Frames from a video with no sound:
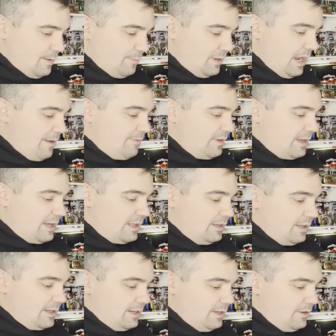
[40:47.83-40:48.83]
But everything I
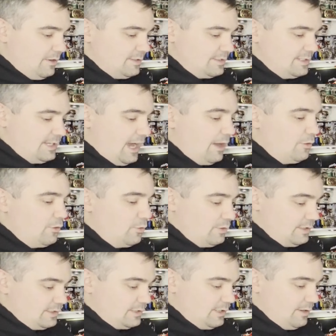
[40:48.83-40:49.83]
click on here, it's
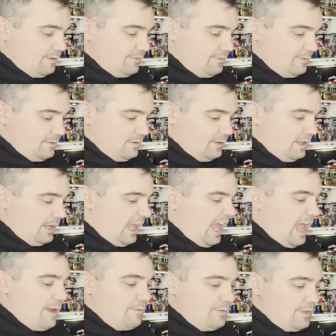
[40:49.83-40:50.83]
downloading stuff. Like
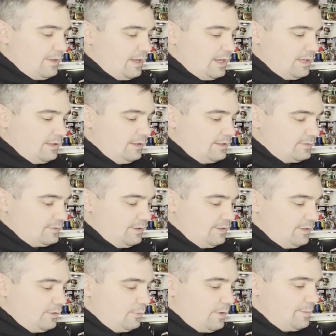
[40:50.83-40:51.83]
everything I click. So I
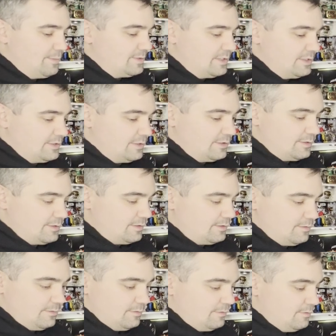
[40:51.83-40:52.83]
think their website's just
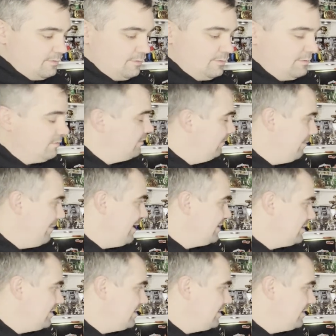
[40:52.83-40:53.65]
messed